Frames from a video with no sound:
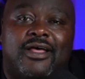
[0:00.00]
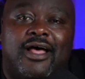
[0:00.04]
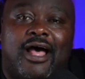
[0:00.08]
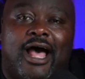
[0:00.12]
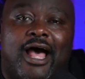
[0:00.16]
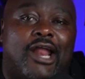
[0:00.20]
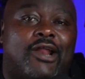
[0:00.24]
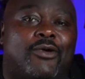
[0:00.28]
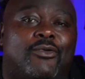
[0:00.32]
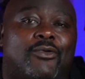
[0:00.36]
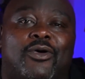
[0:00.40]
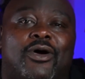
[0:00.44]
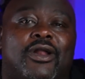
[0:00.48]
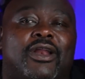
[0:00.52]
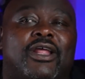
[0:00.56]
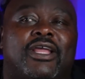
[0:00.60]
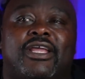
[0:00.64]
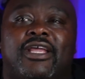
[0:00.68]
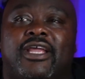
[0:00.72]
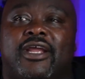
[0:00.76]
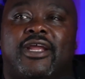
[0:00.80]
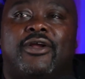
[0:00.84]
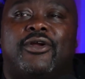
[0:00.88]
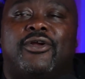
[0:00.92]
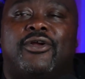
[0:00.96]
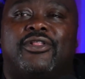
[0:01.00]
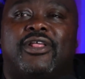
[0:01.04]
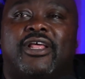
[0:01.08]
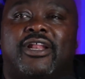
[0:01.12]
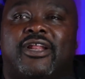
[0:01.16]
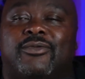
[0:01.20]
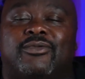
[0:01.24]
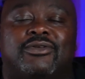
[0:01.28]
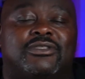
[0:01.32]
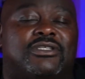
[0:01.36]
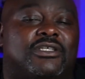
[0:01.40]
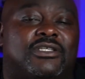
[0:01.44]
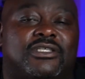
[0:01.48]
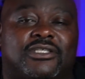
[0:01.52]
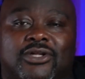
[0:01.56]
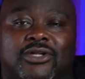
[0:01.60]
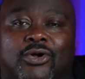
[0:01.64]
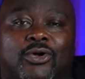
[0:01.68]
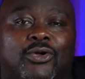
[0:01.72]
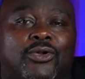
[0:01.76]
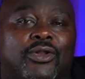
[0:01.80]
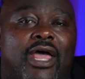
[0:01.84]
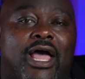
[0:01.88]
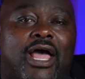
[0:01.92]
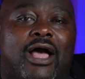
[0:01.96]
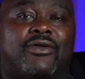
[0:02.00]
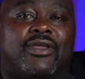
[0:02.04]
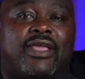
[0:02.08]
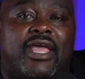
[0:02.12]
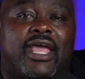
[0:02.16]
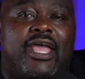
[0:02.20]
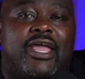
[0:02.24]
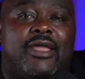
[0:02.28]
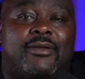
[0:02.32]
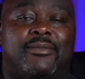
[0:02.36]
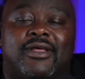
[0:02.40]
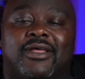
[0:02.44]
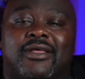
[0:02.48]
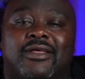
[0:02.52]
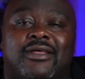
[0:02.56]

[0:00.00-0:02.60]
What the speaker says: I don't want to hear that it was a sold-out game.